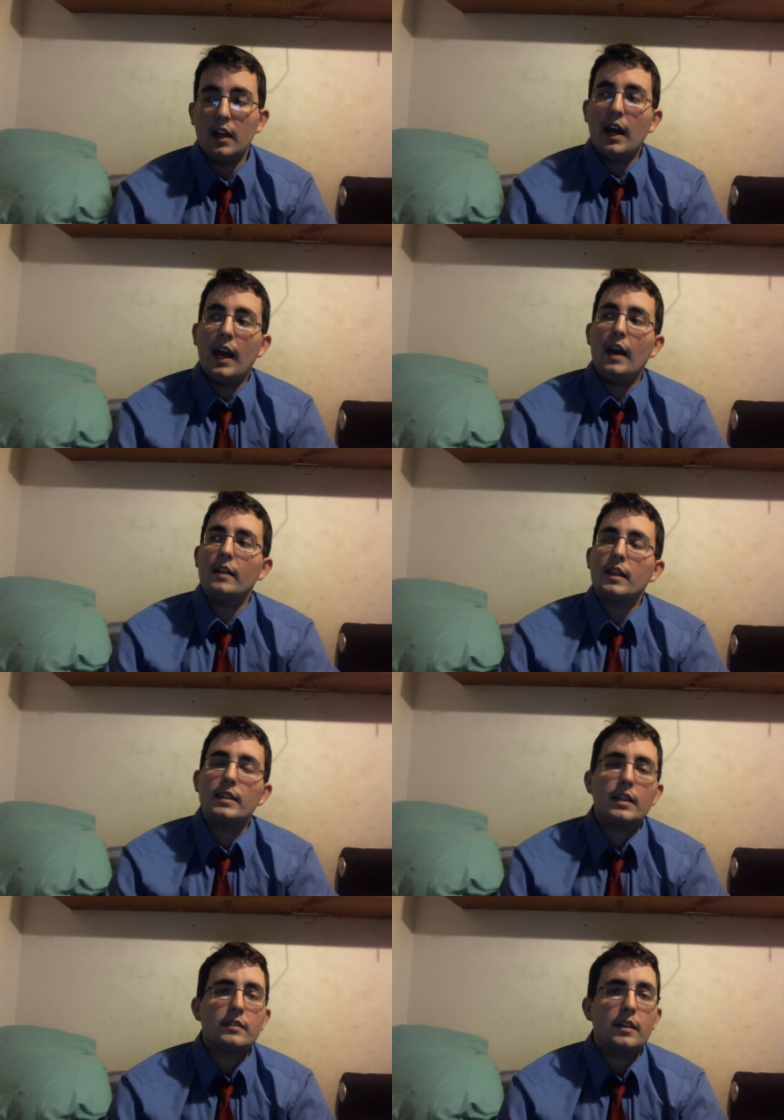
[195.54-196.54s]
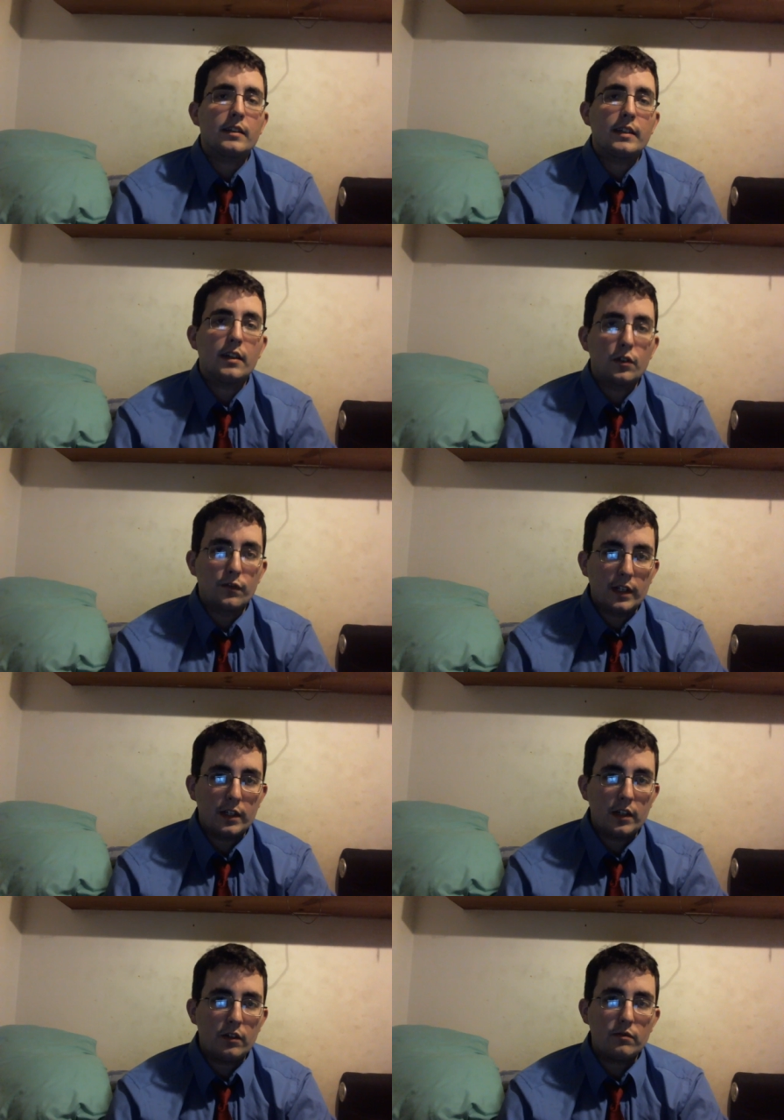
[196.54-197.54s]
And like I said in the other
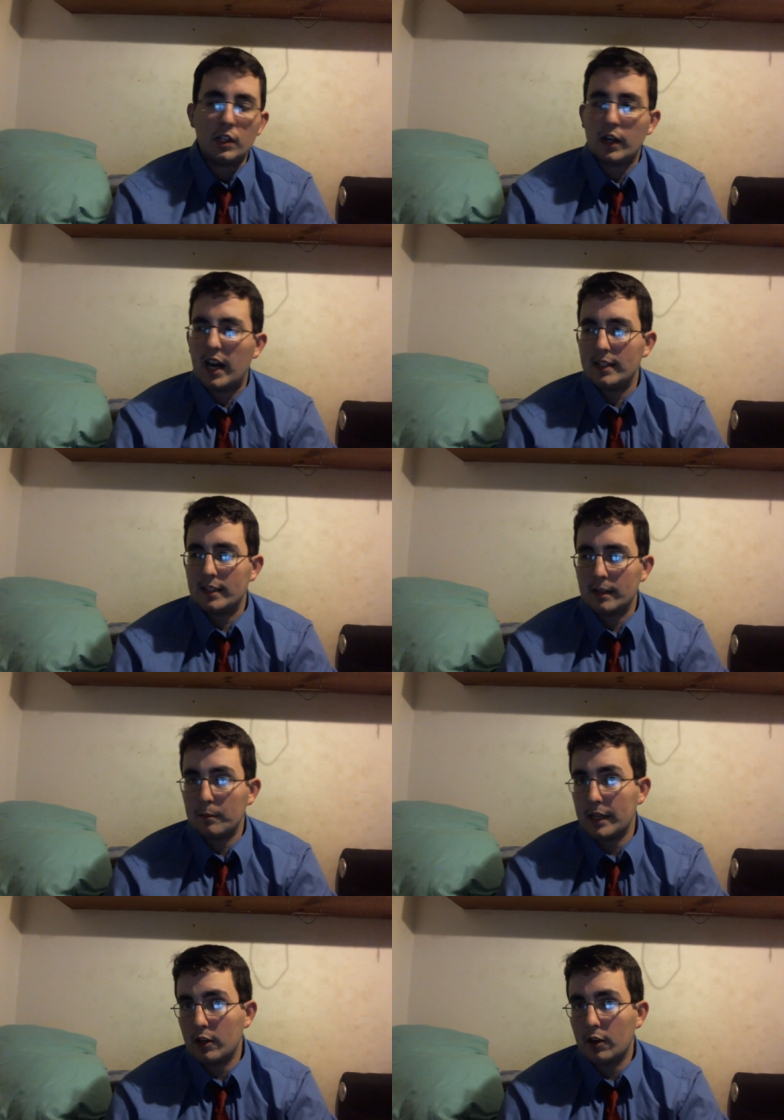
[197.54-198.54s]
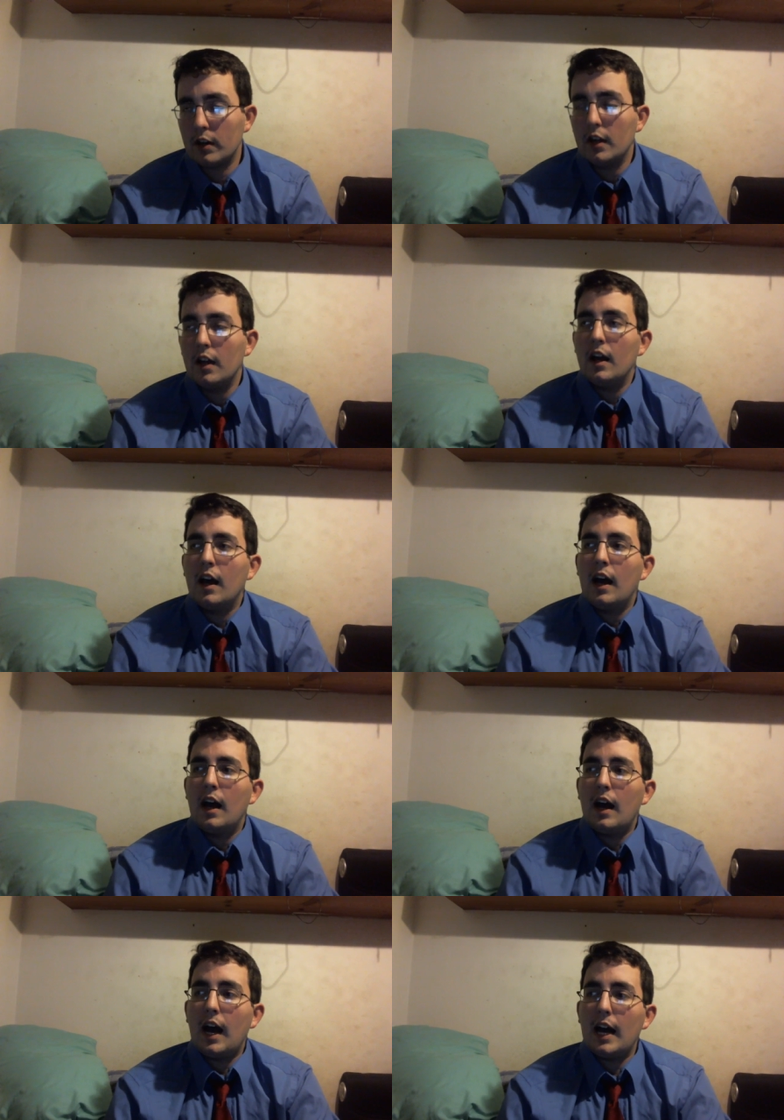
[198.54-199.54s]
video, you know, how did I meet her?
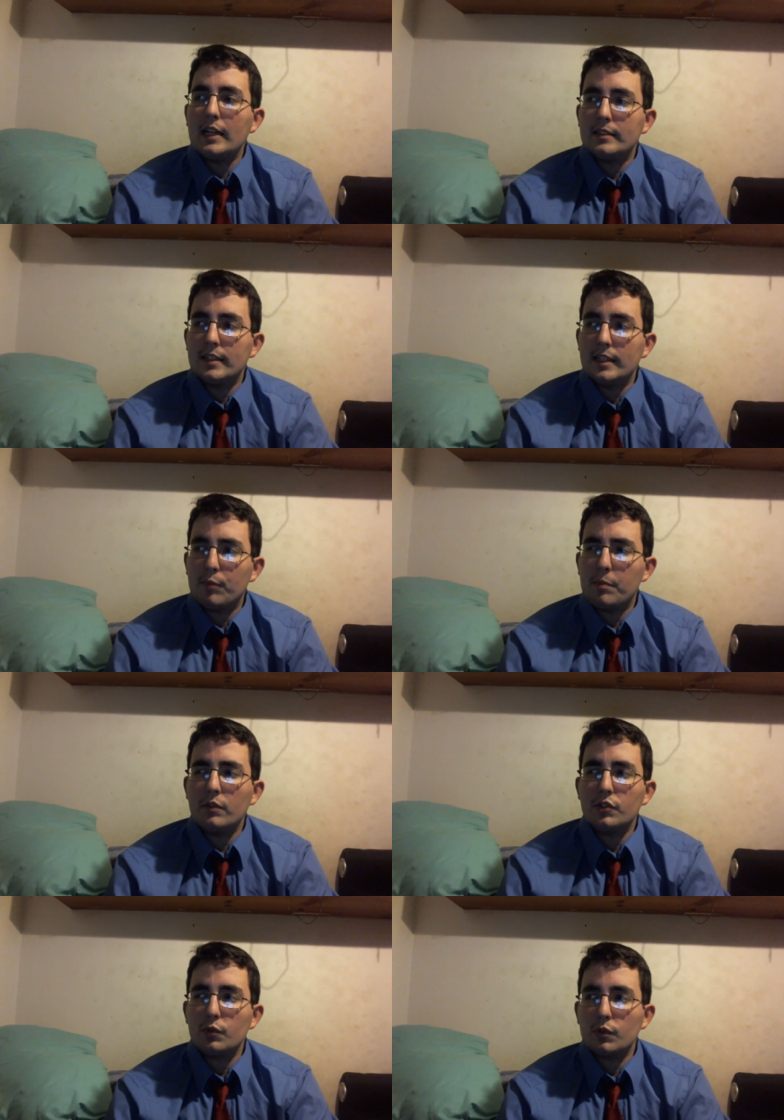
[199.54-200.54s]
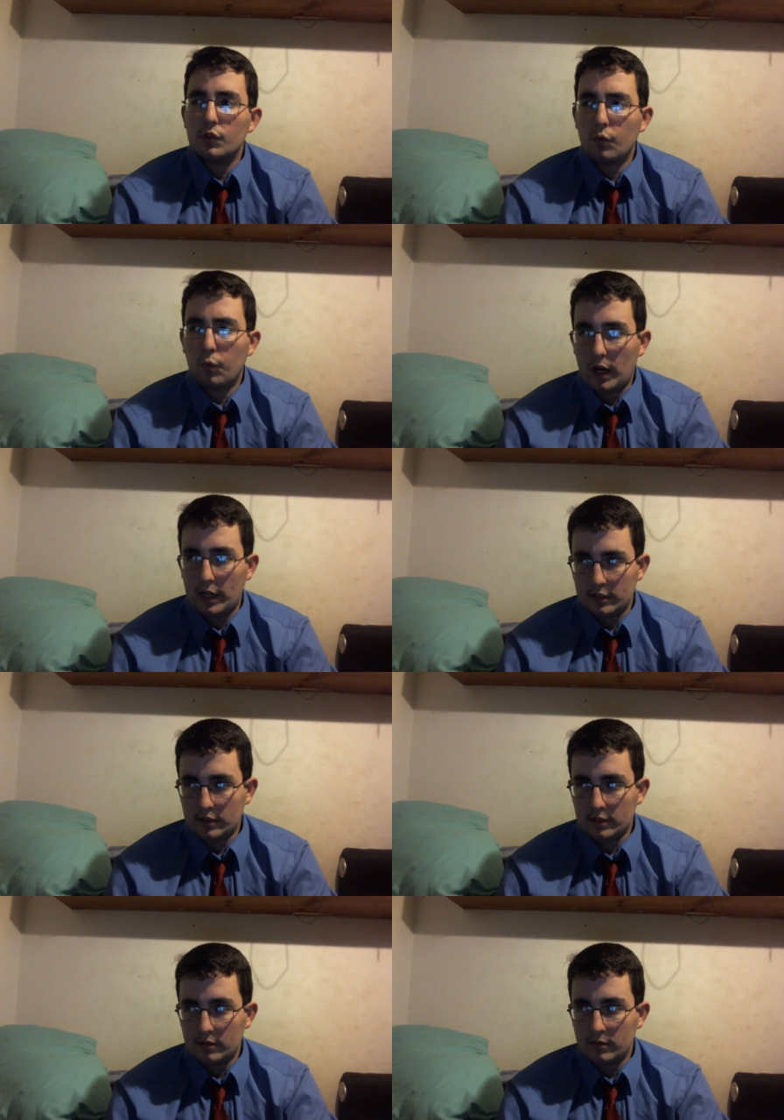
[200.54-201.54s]
I did propose to her
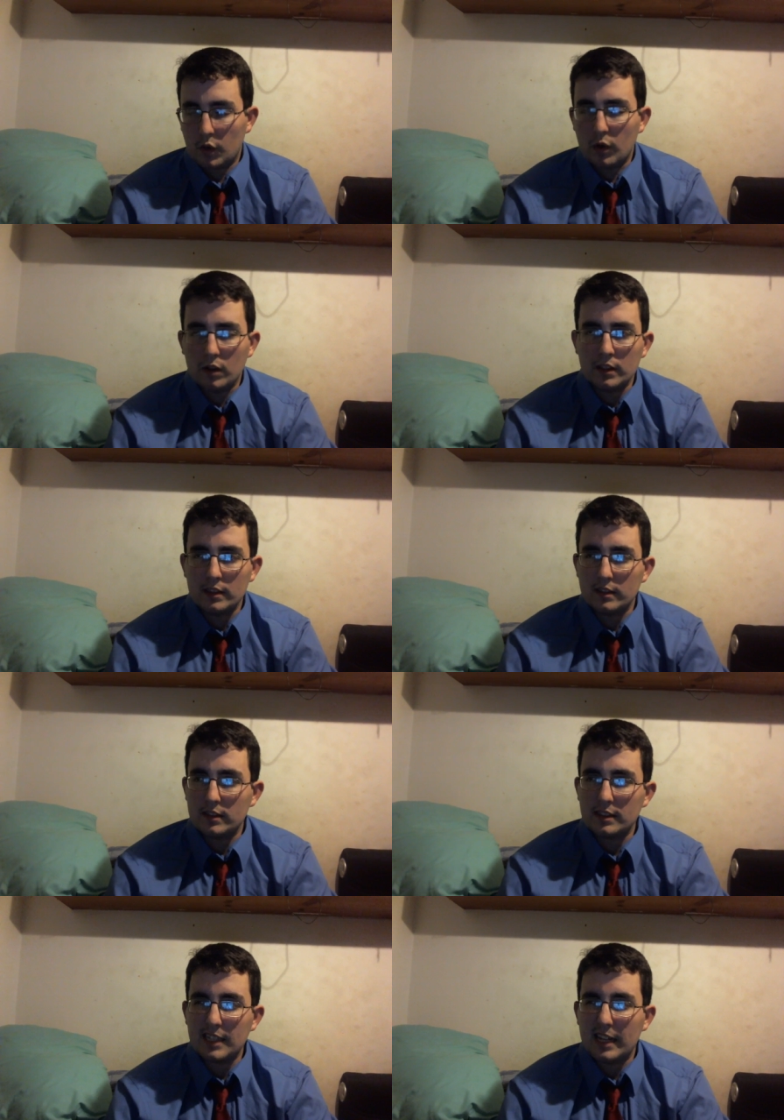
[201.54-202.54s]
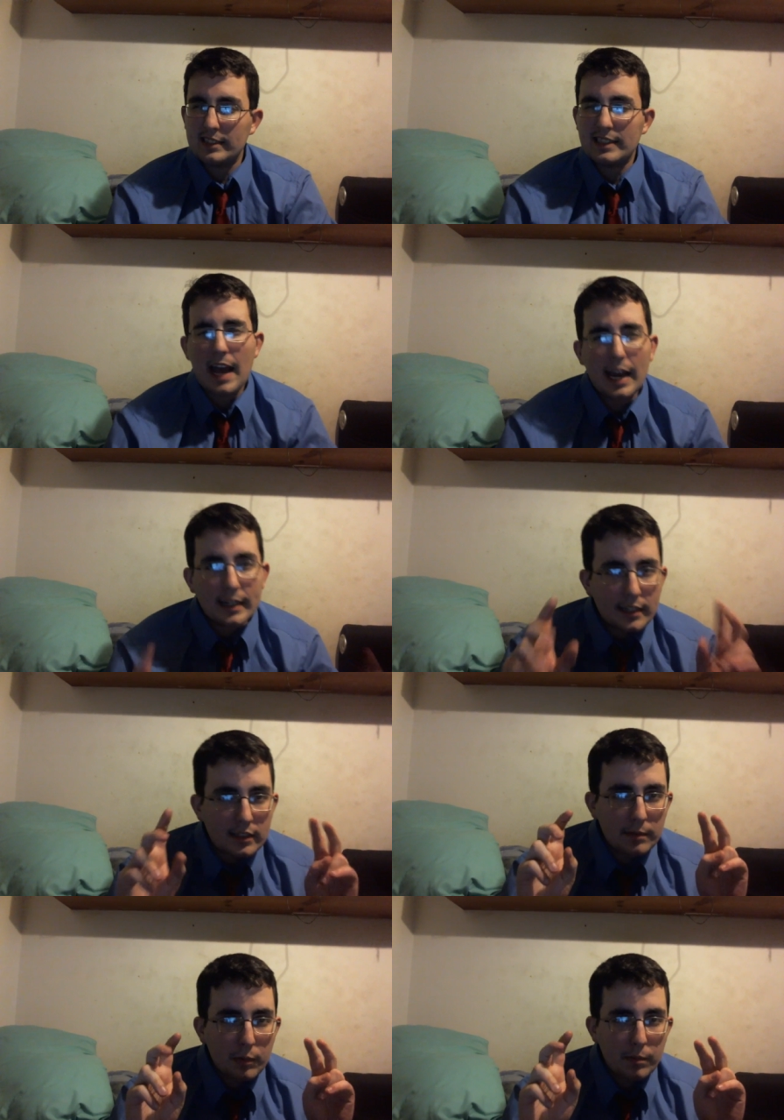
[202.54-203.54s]
twice, or at least not
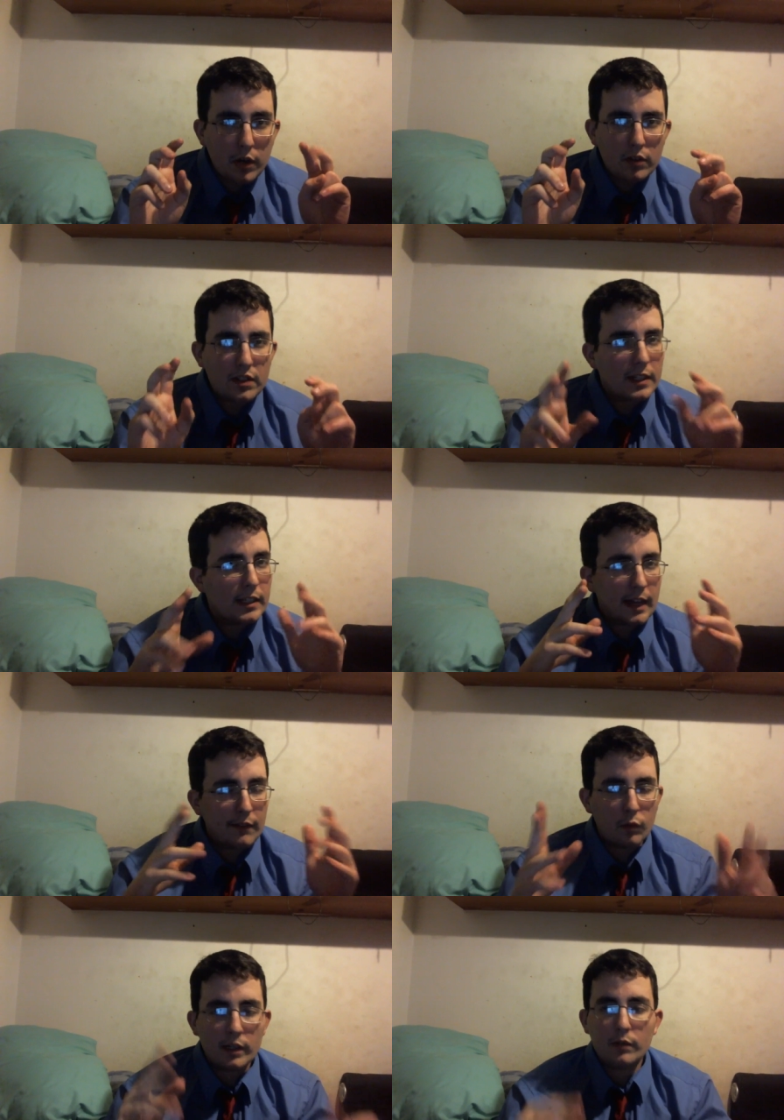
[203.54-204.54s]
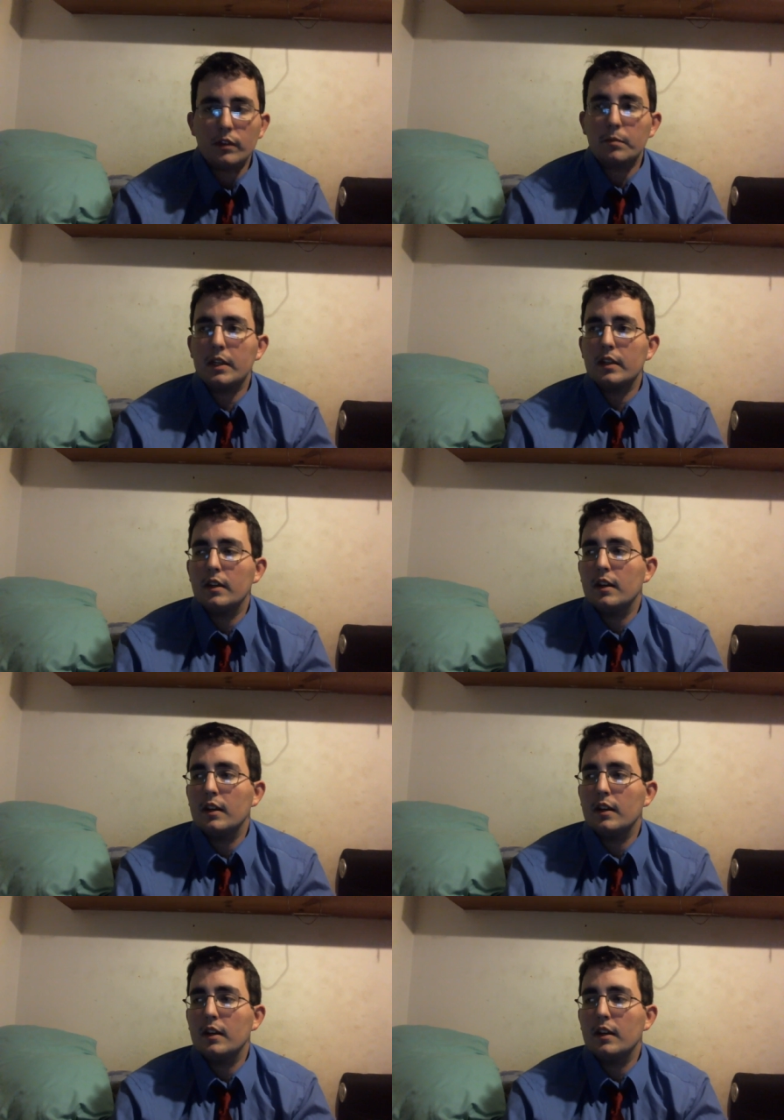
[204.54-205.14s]
technically propose. I didn't have a ring with me,